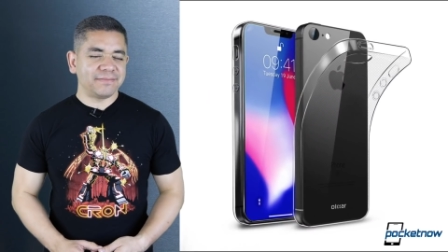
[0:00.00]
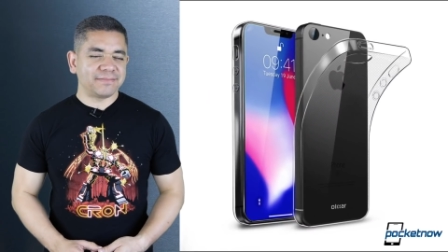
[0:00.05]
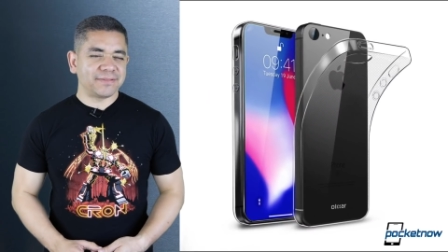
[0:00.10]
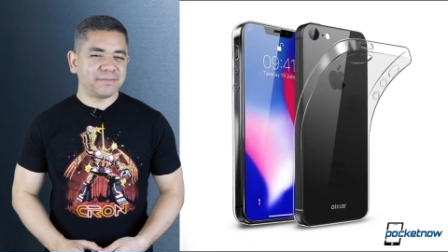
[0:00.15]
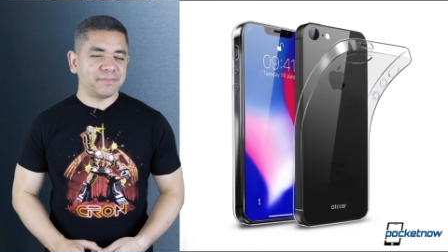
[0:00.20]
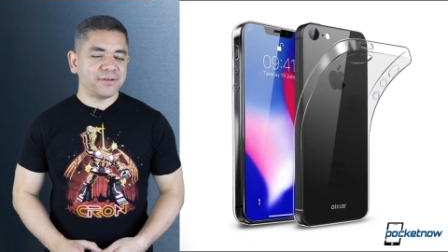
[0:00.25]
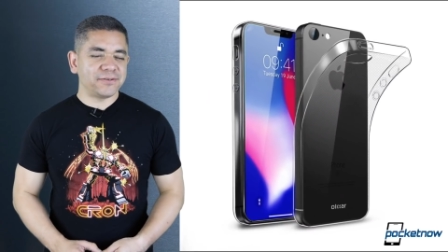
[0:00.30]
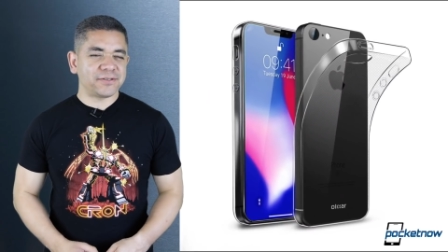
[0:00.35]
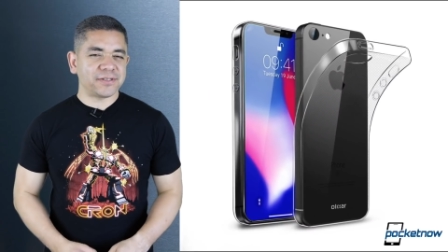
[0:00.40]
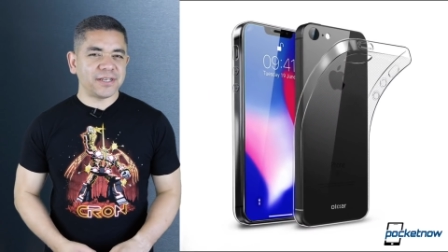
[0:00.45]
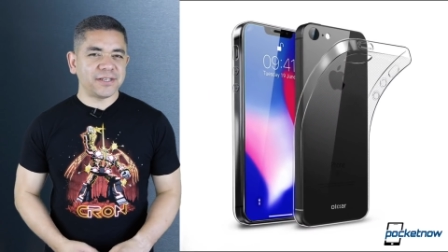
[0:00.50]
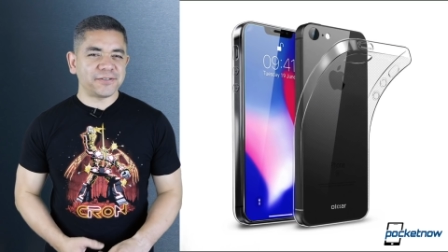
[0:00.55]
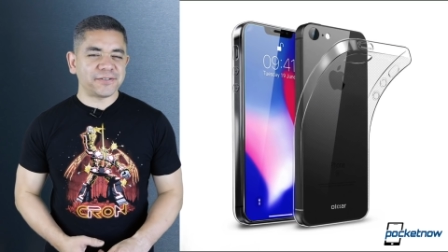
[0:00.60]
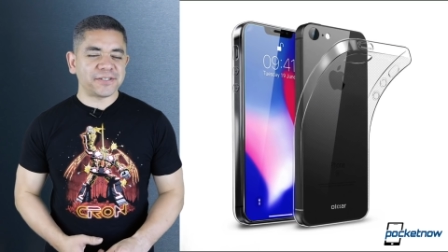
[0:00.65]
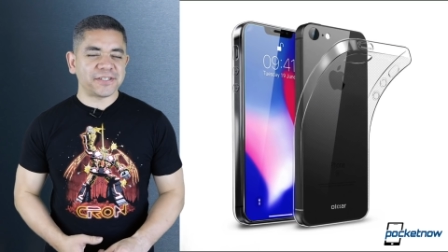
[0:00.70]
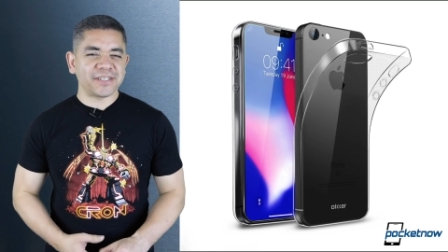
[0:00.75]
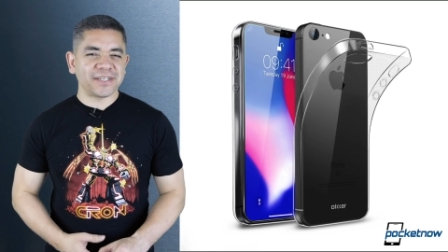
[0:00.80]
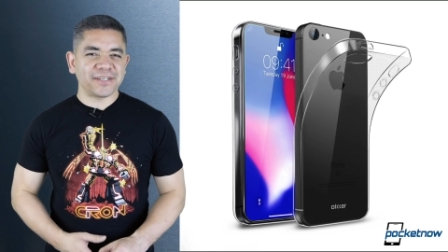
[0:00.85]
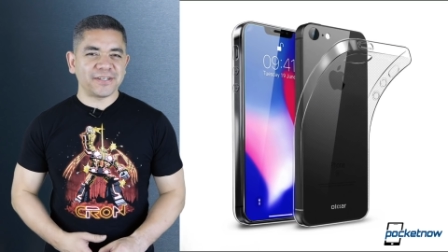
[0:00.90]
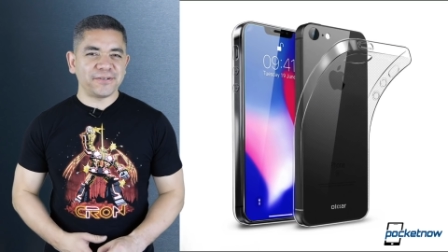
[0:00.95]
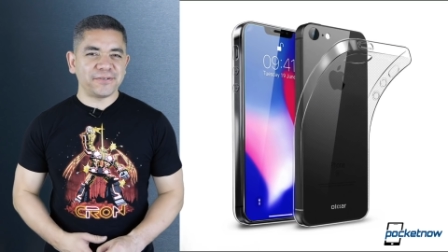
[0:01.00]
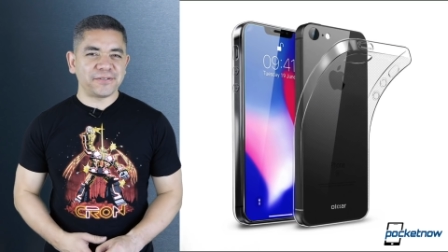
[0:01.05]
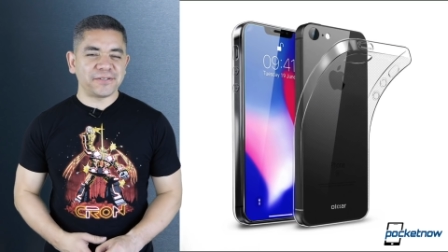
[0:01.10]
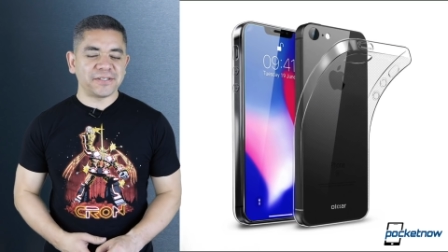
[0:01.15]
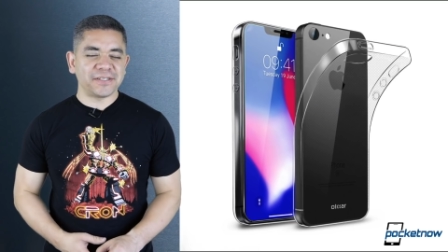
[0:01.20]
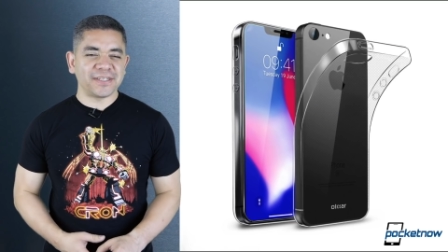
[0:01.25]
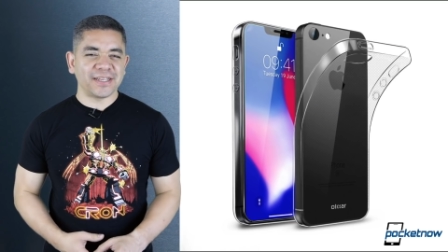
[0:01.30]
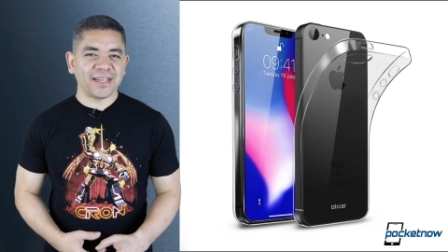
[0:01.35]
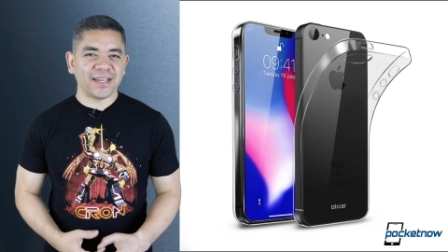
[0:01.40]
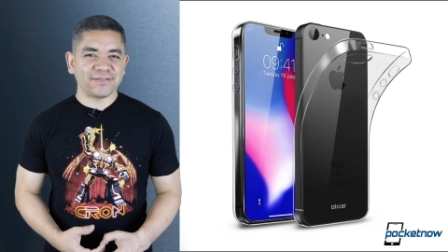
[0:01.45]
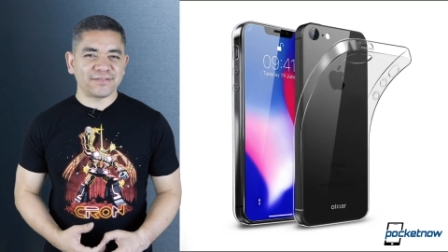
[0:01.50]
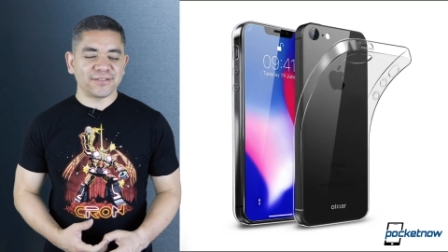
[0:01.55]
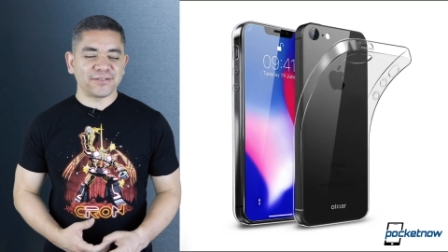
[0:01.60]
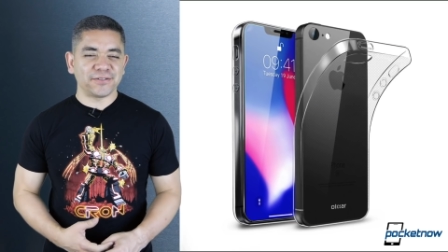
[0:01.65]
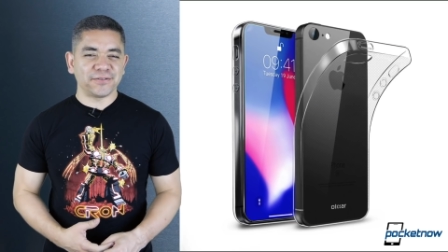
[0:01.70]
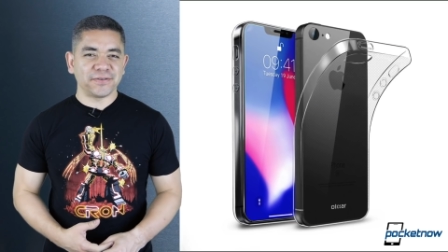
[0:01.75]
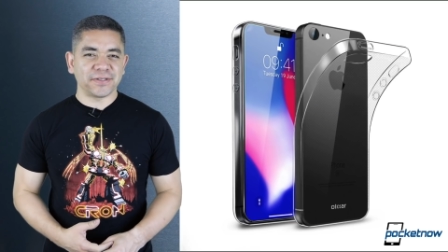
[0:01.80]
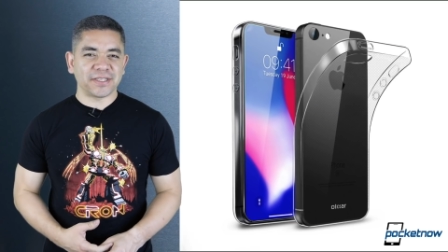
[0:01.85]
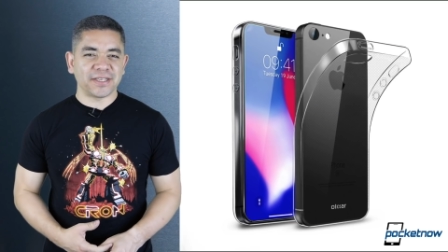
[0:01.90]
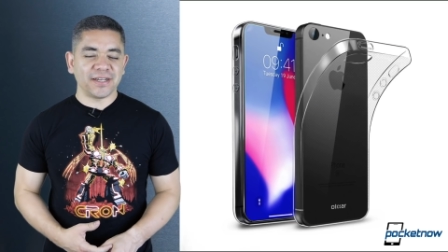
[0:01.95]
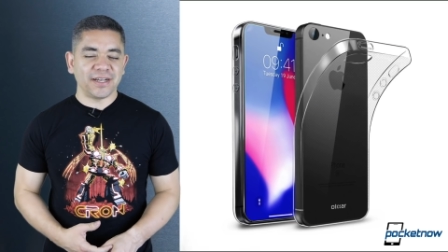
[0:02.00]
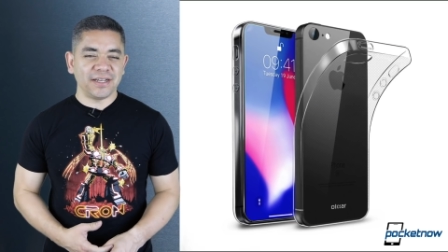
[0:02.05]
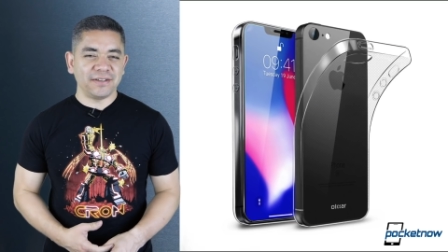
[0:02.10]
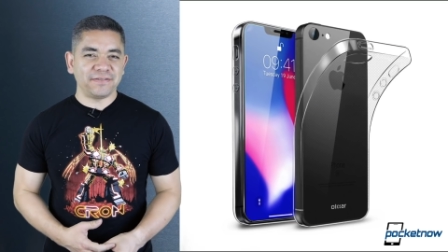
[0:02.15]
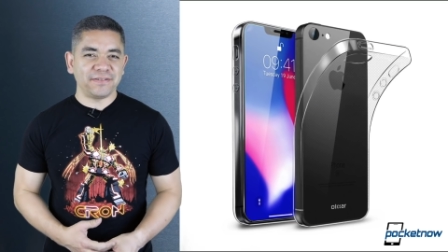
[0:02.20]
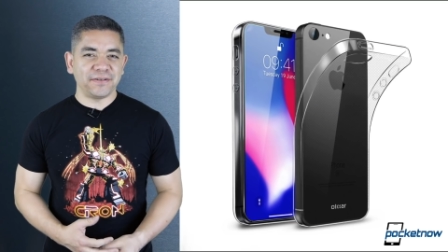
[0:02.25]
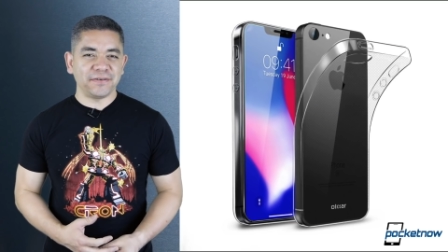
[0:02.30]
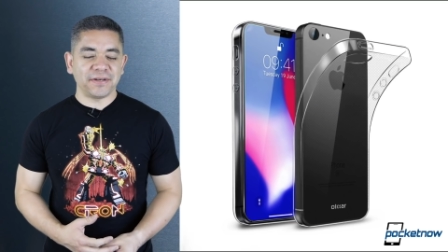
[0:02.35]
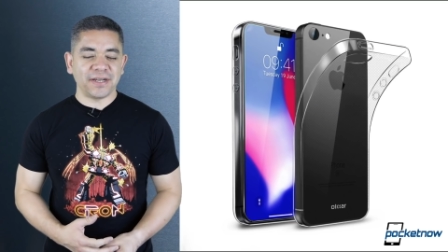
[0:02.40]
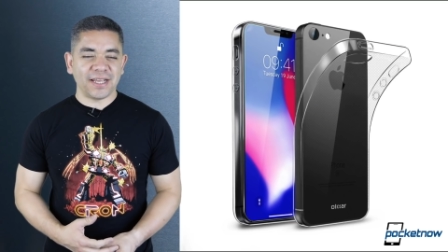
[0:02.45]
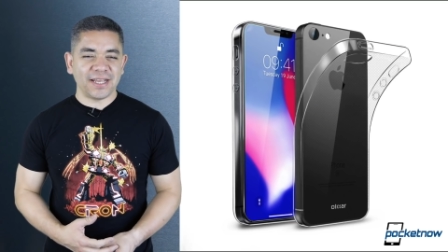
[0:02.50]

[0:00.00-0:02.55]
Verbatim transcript: the most interesting news today have to do with the iPhone